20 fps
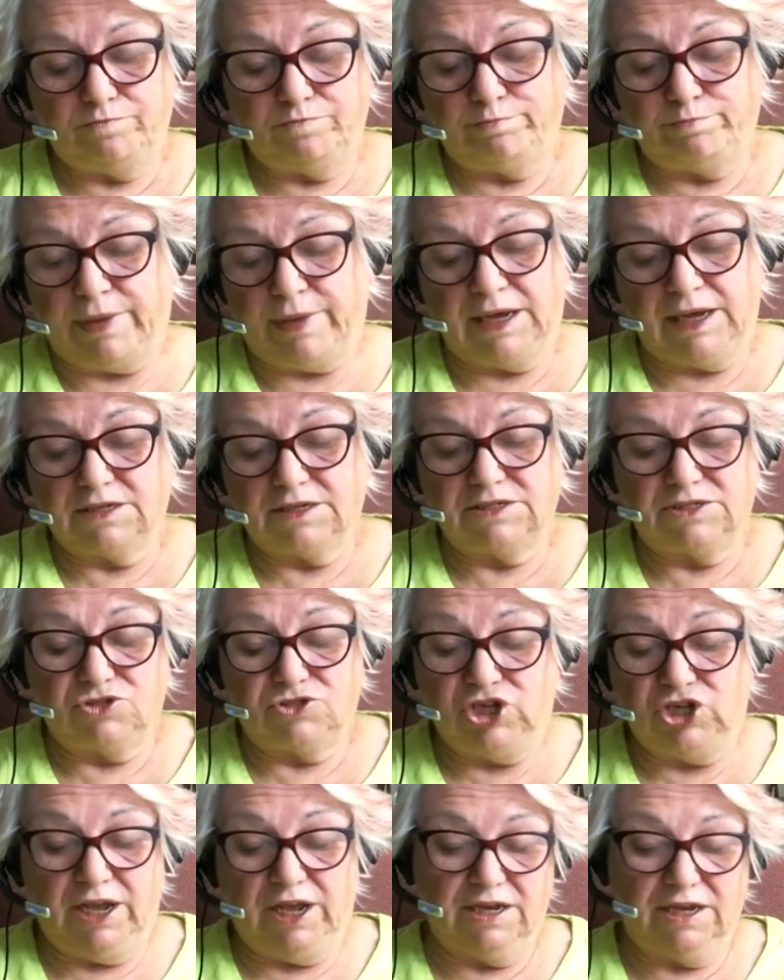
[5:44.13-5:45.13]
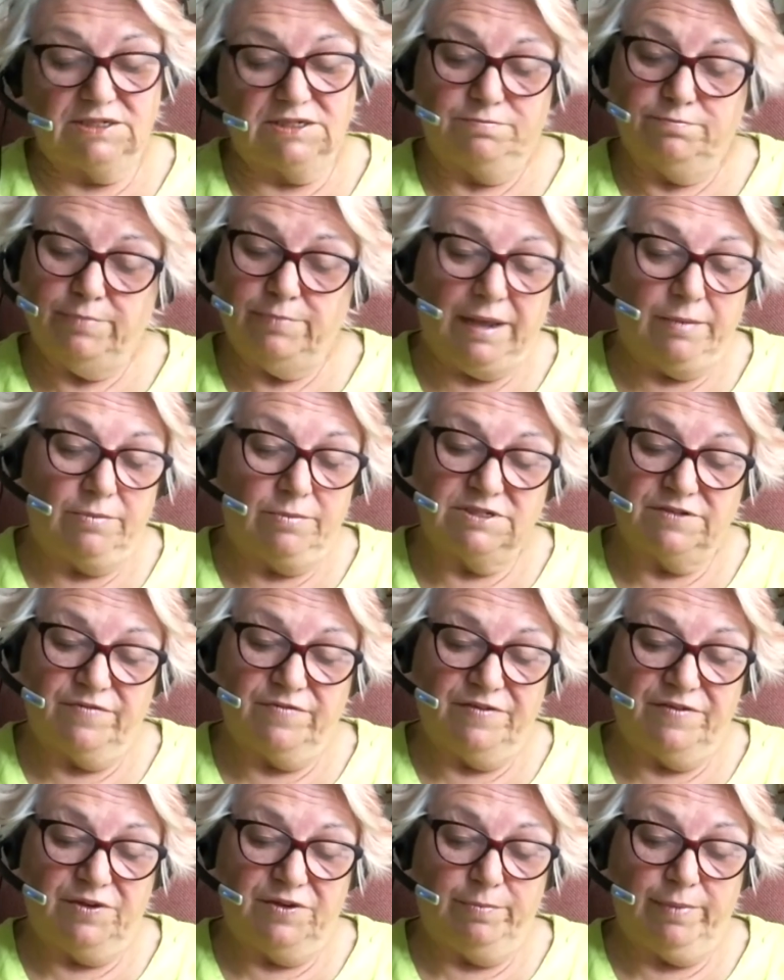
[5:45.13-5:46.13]
backs, checks, payments,
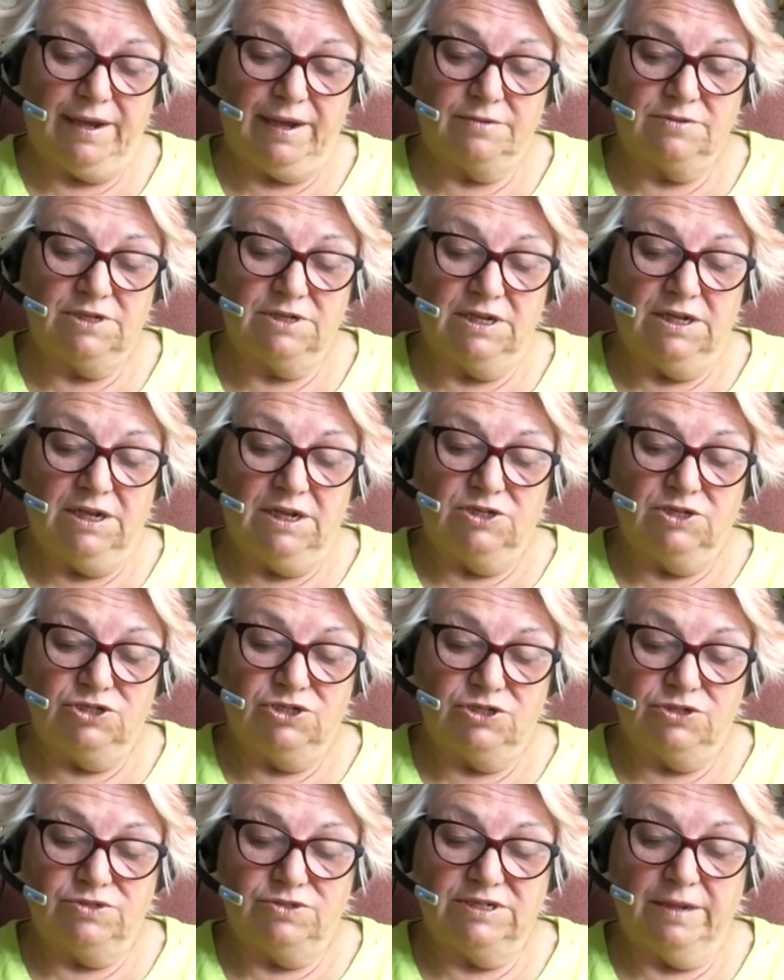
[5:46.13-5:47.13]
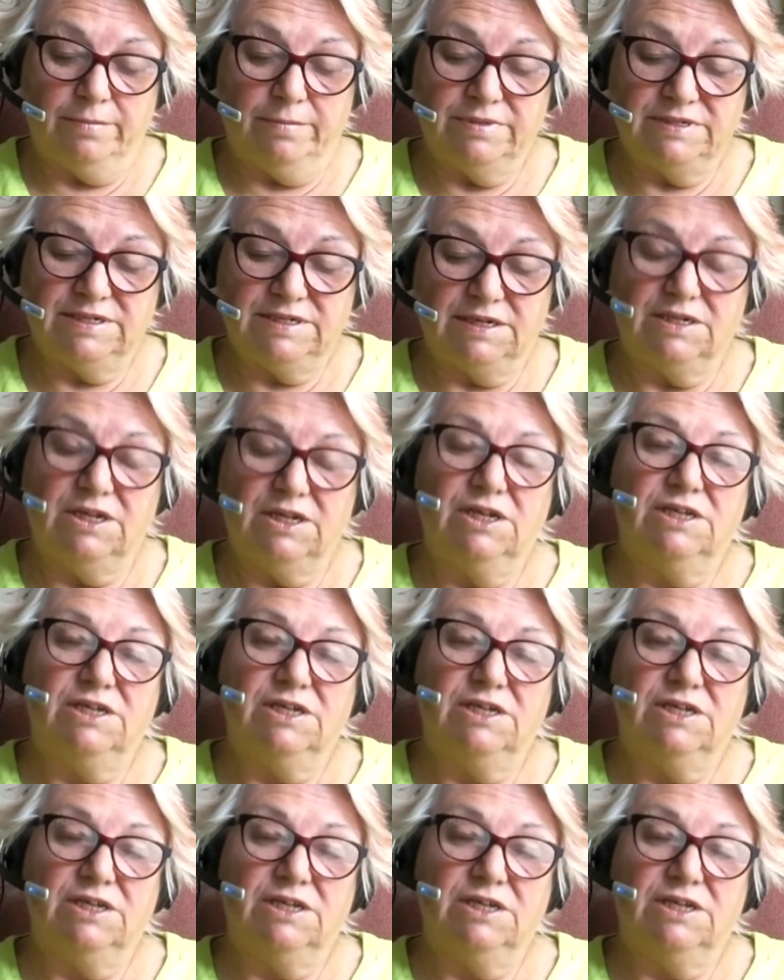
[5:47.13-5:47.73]
£50 to 10%.